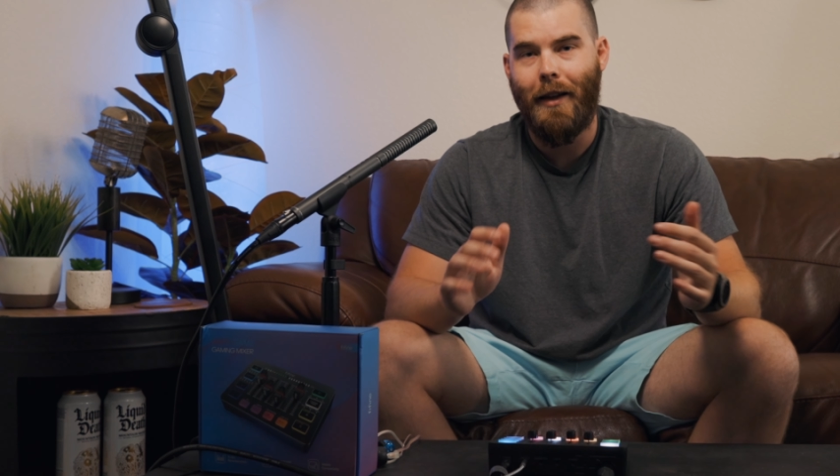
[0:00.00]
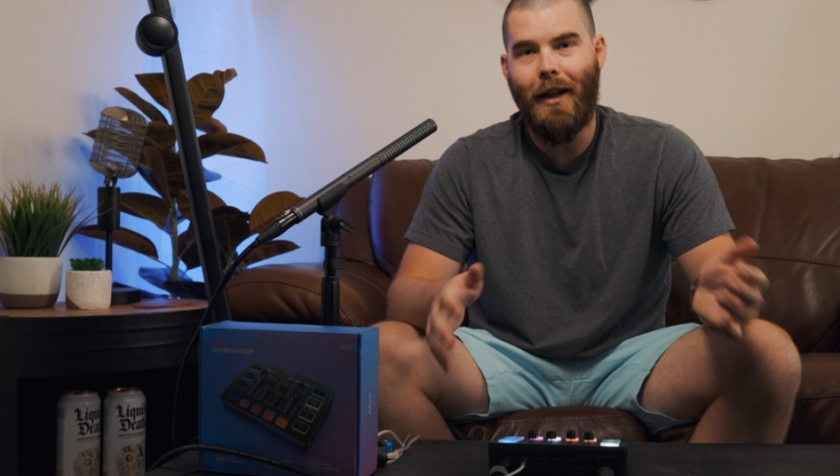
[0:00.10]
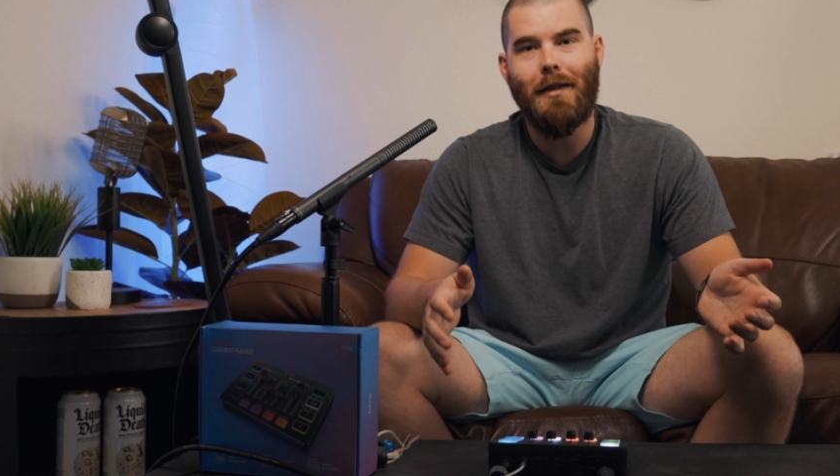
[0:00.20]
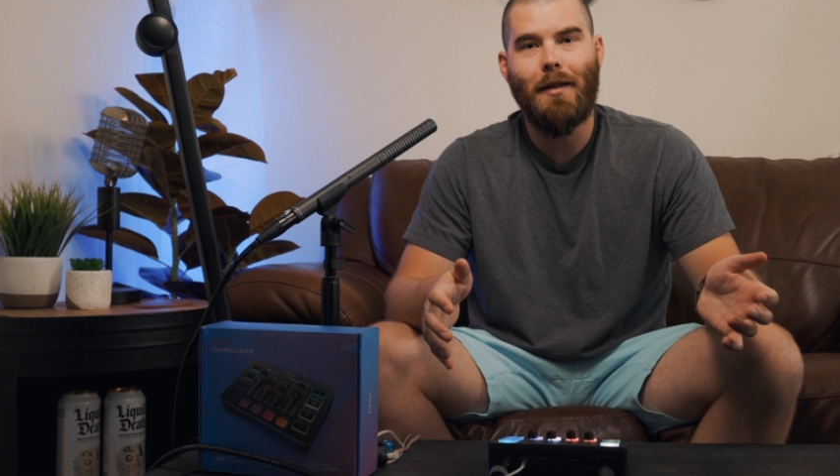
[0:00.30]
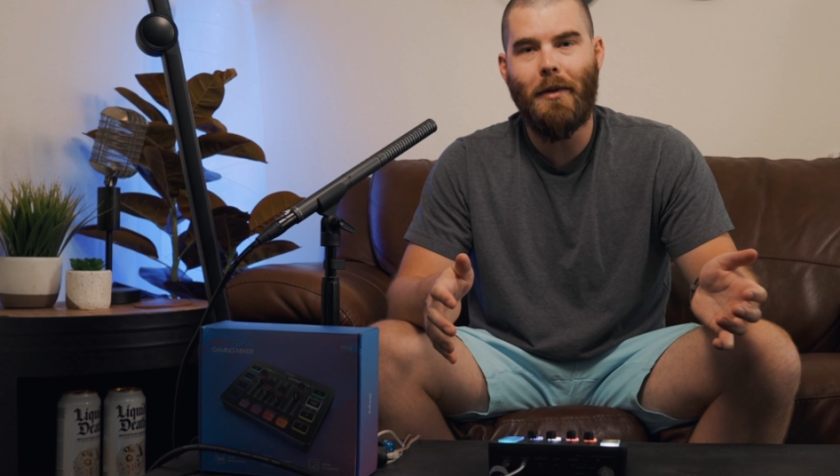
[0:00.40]

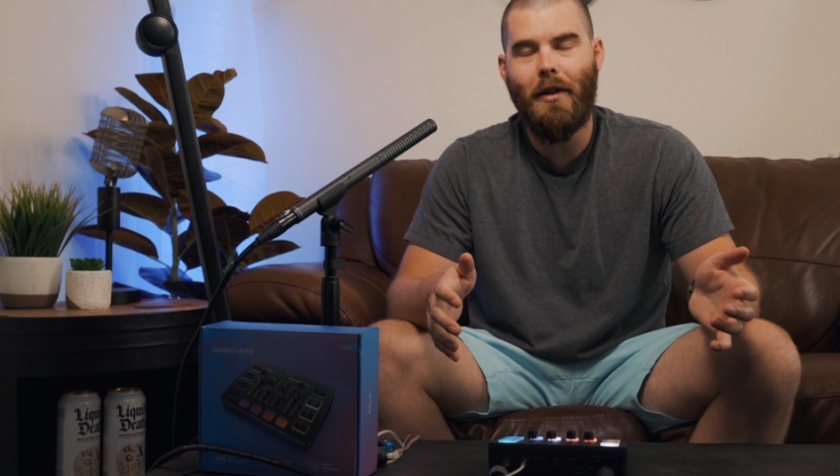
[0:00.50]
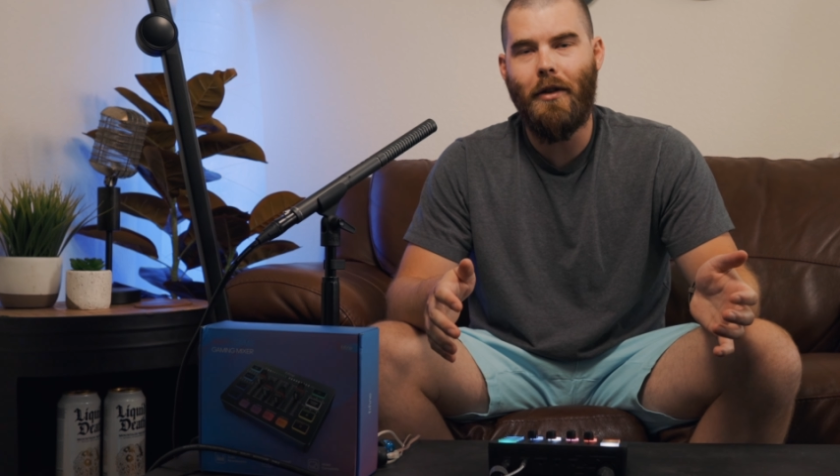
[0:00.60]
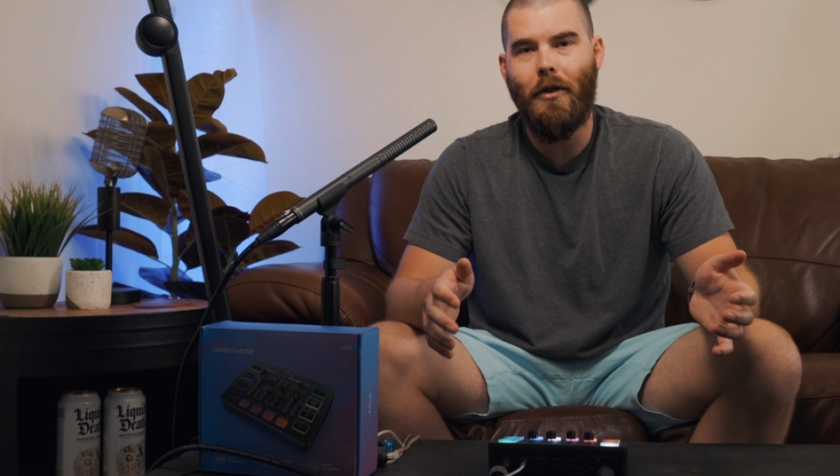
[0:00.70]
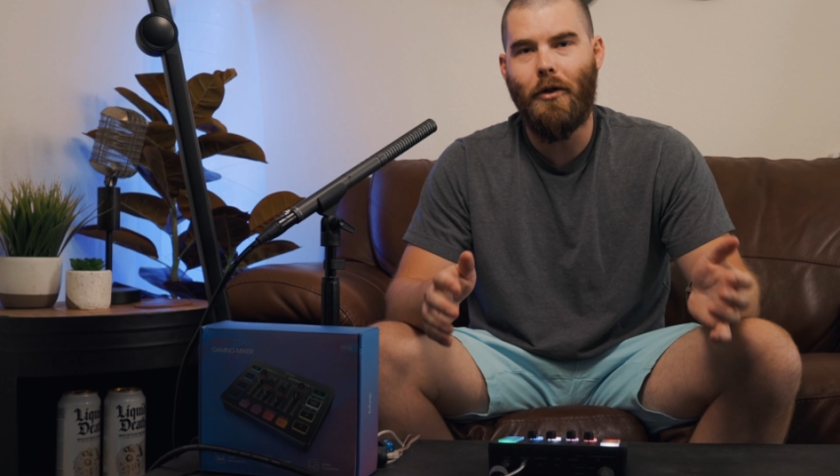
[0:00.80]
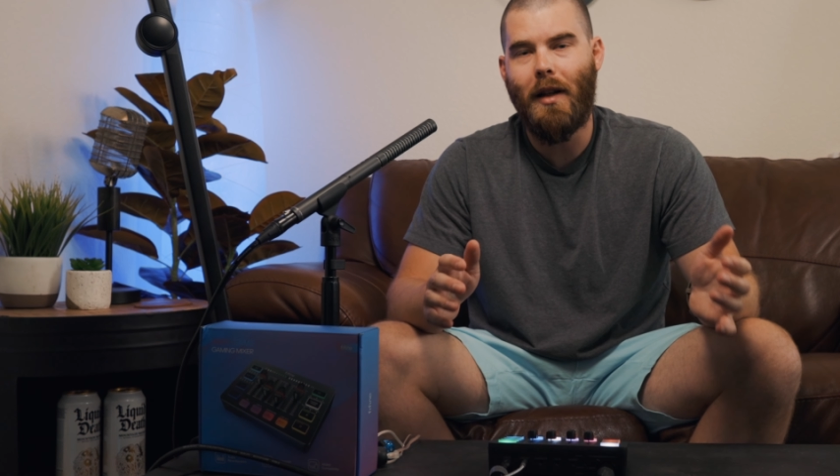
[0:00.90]
not something
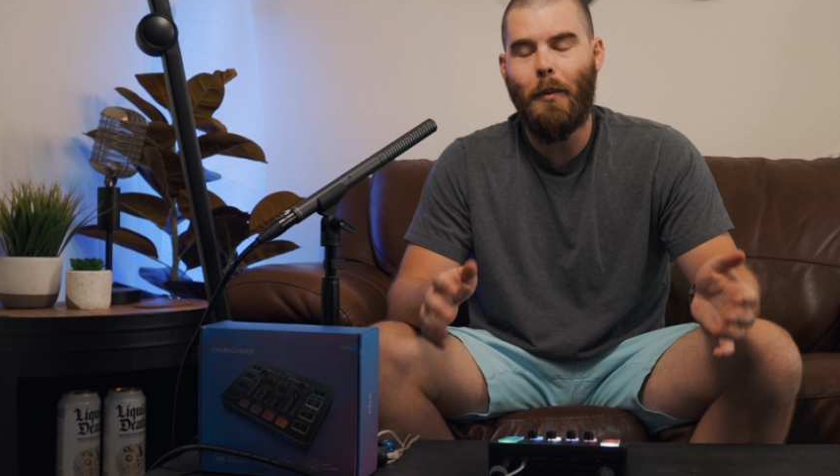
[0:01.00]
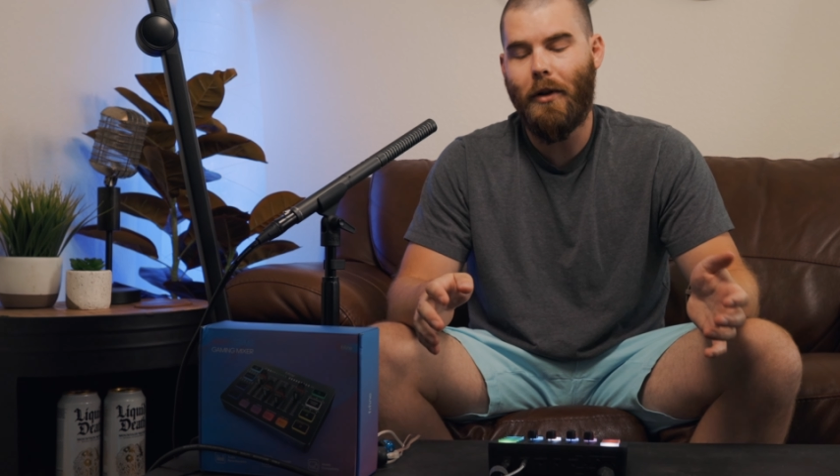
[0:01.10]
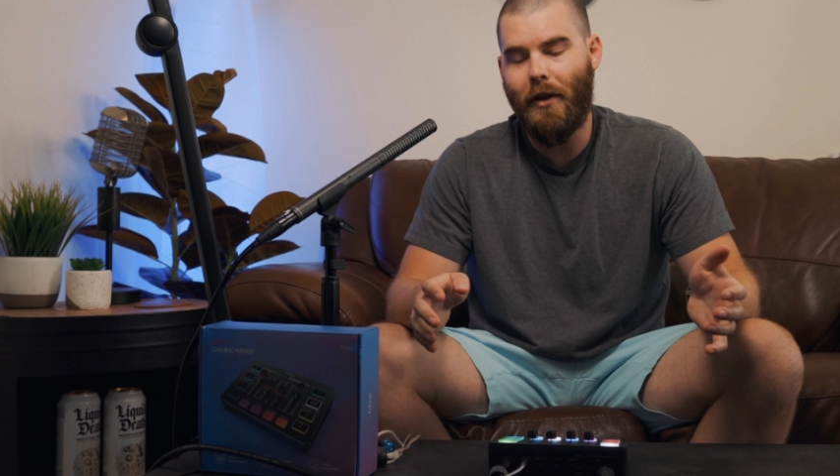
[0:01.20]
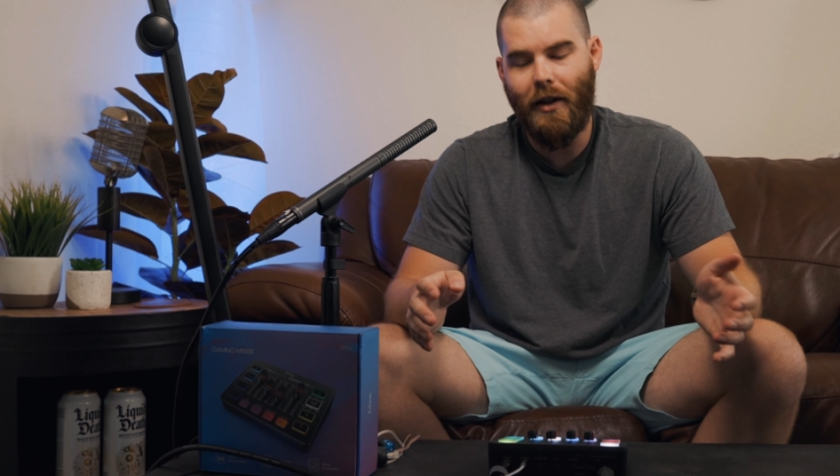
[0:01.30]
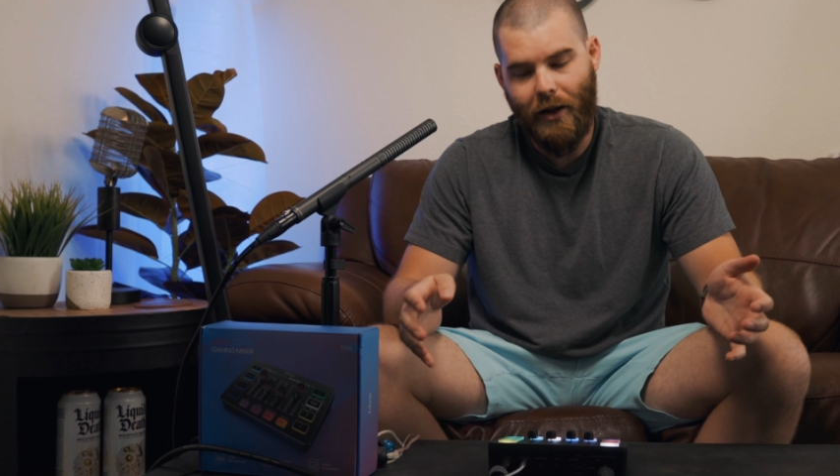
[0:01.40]
you're
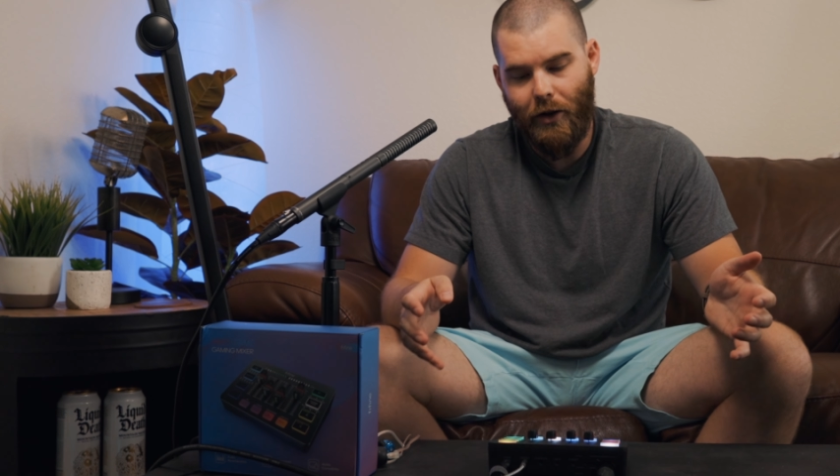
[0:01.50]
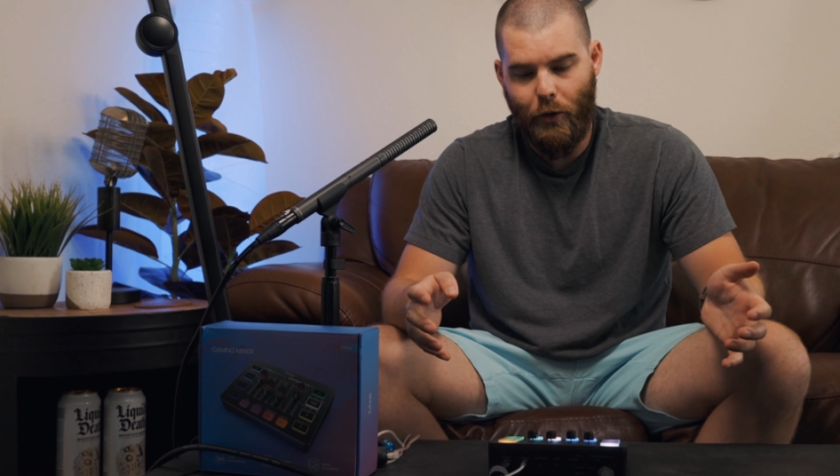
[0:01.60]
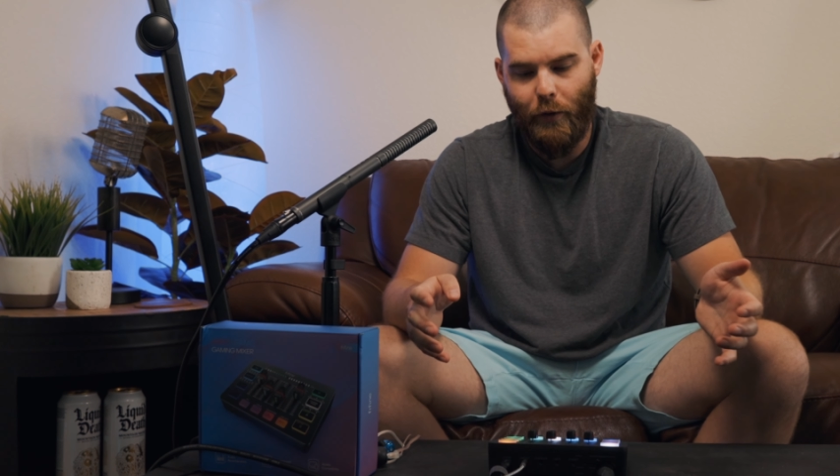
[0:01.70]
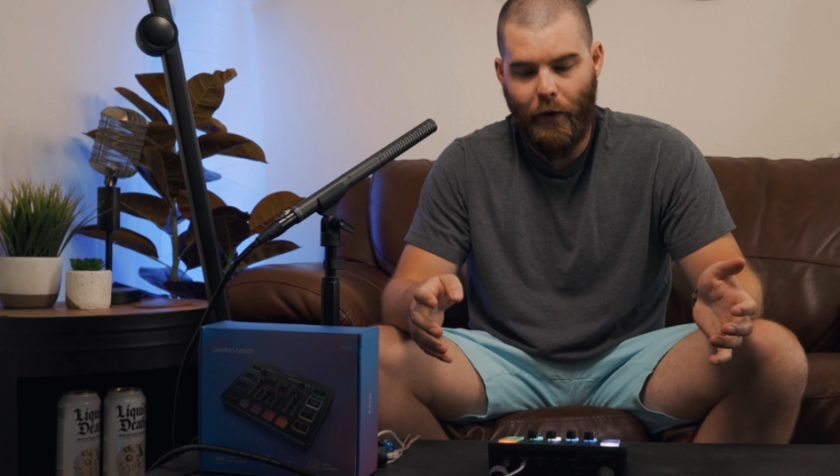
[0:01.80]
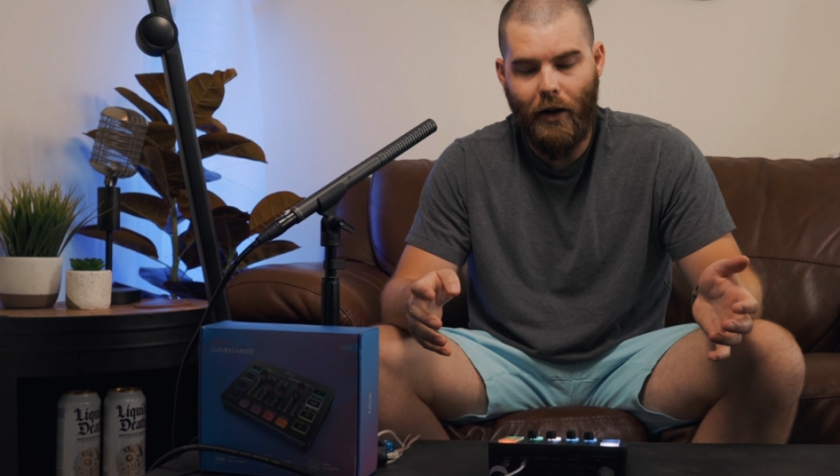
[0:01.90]
typically going to
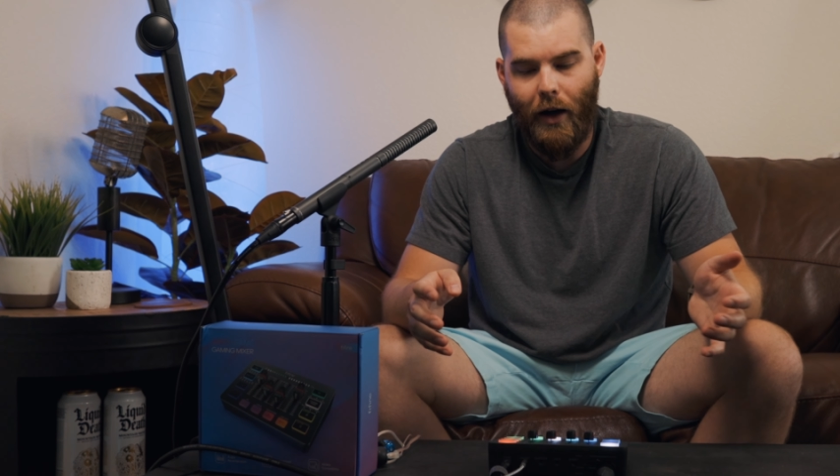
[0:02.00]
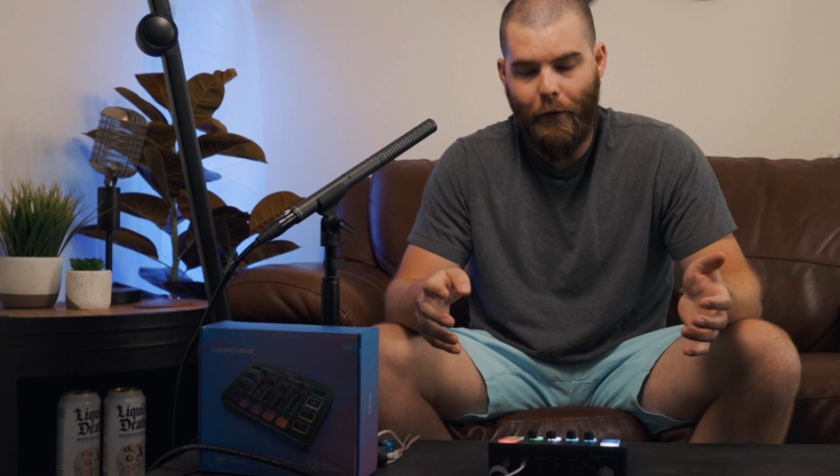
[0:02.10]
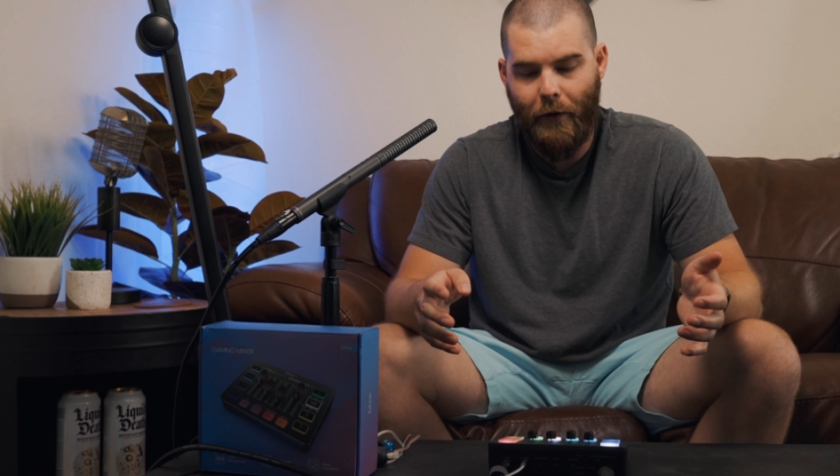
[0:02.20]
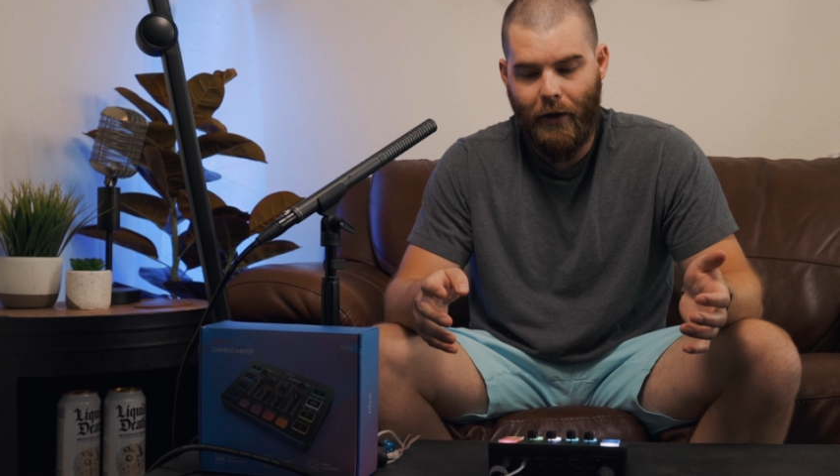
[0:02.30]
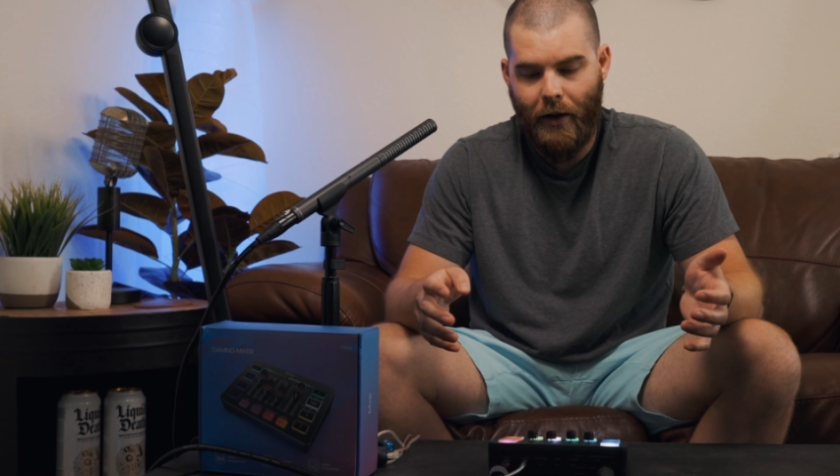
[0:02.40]
use very
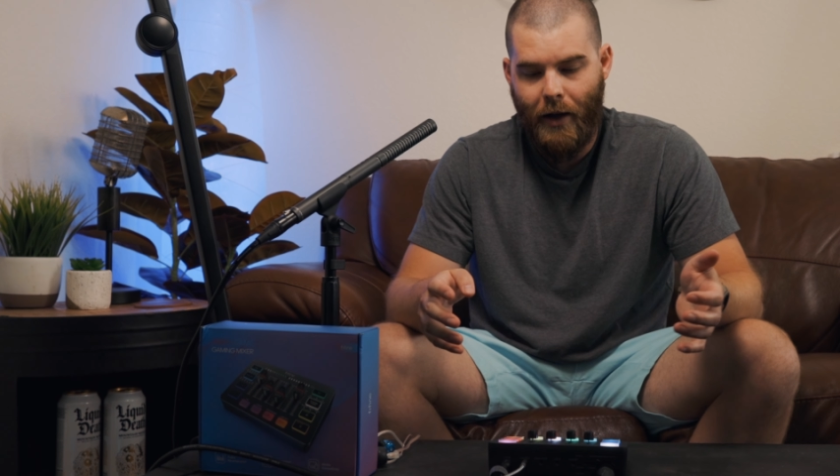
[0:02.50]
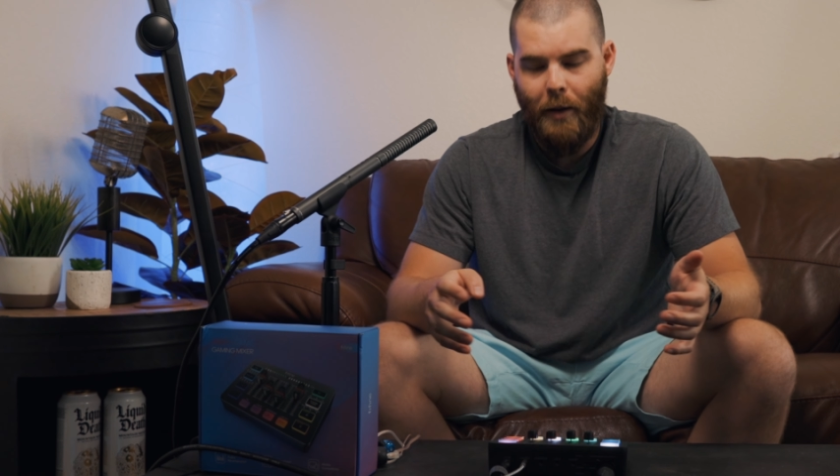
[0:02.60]
often,